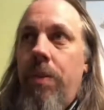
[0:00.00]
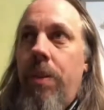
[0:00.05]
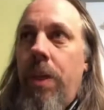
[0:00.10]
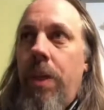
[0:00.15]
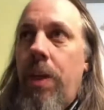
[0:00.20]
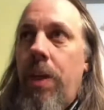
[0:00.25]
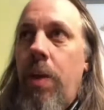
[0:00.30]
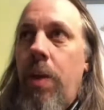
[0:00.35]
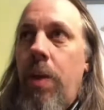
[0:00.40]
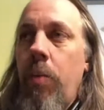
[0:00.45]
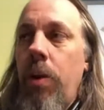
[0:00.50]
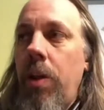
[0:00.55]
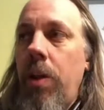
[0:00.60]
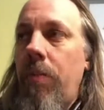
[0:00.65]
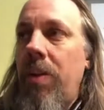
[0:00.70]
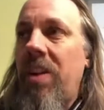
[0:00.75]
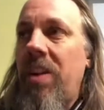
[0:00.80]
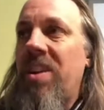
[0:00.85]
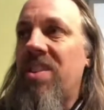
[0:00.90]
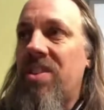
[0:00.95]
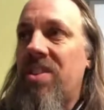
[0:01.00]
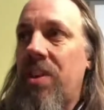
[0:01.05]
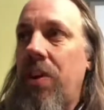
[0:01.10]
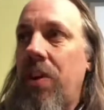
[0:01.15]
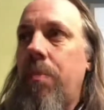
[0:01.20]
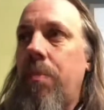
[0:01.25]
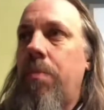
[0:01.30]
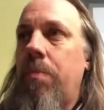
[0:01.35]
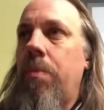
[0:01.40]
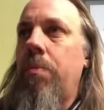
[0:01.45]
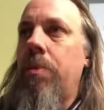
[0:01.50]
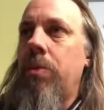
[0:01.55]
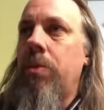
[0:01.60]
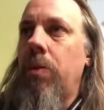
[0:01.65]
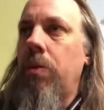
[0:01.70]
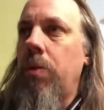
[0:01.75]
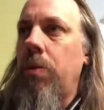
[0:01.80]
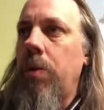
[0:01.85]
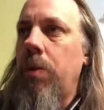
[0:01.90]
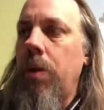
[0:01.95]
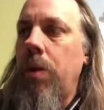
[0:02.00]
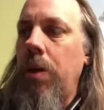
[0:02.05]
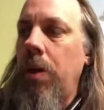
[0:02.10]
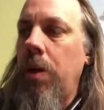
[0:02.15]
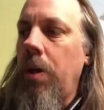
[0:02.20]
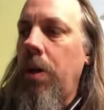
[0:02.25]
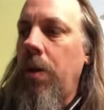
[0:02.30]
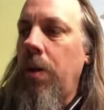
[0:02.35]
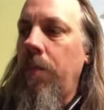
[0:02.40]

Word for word: that they wouldn't even consider it promiscuity,